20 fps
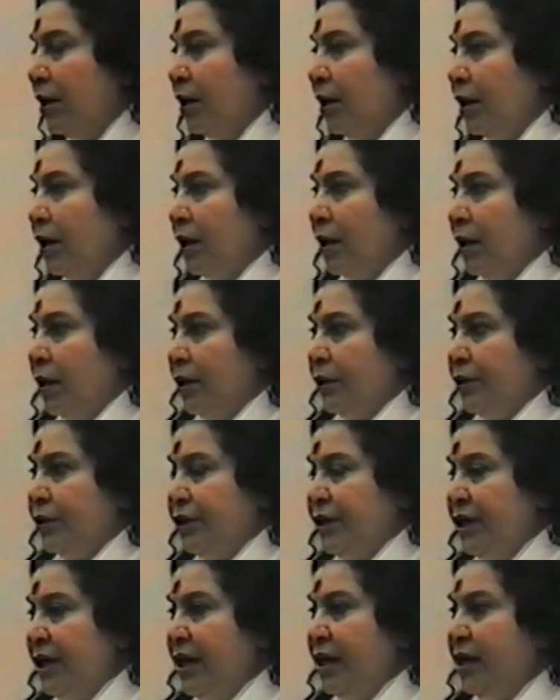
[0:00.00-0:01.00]
she
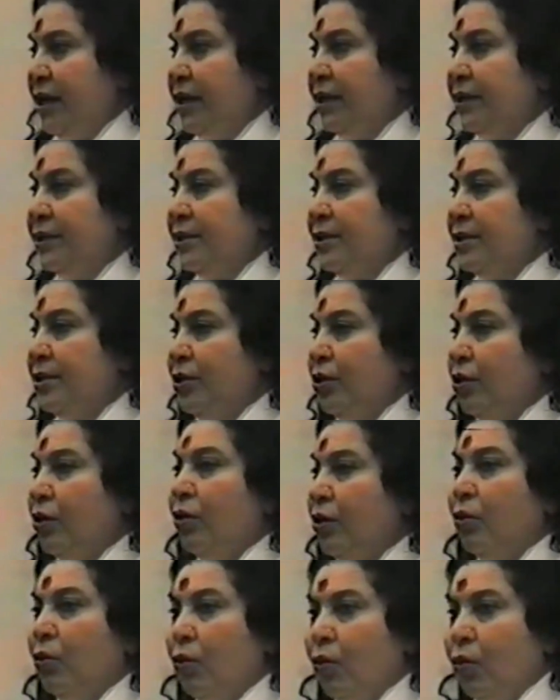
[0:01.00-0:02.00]
is your own
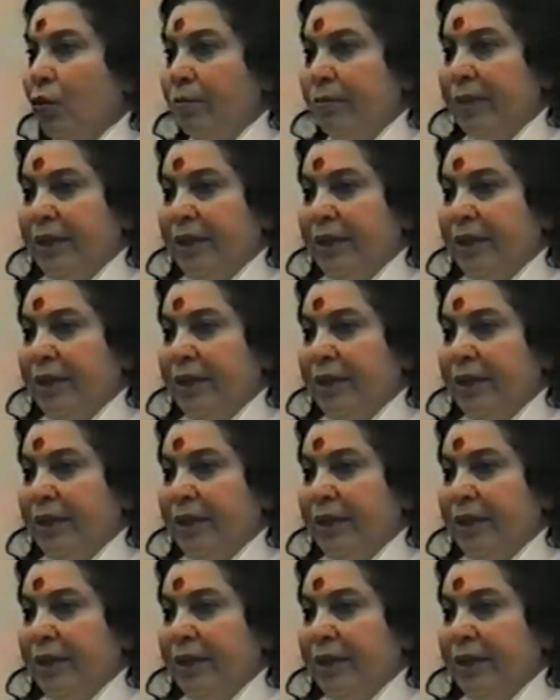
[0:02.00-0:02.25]
mother.